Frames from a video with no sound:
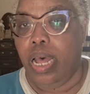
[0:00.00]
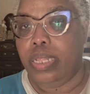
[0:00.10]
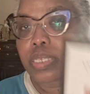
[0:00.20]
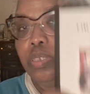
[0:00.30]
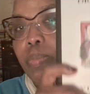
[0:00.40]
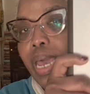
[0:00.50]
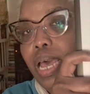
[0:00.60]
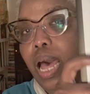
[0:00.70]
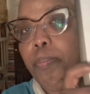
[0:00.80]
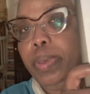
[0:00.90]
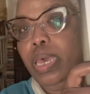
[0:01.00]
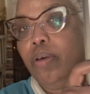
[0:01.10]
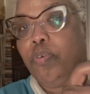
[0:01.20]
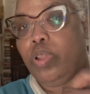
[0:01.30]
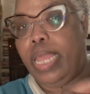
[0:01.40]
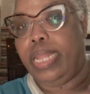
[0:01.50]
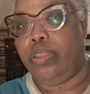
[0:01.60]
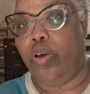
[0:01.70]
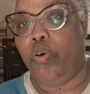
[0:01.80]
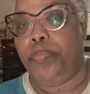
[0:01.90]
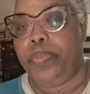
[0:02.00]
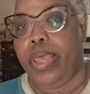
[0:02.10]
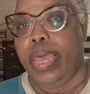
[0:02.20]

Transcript: This is my copy of Orlando.